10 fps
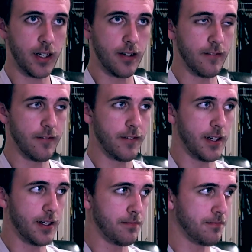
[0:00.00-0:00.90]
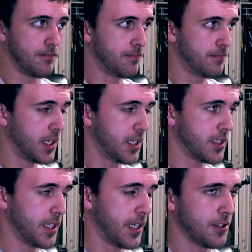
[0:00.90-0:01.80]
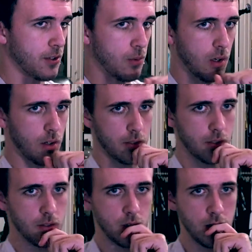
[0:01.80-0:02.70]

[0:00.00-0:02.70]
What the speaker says: of Us Against the World.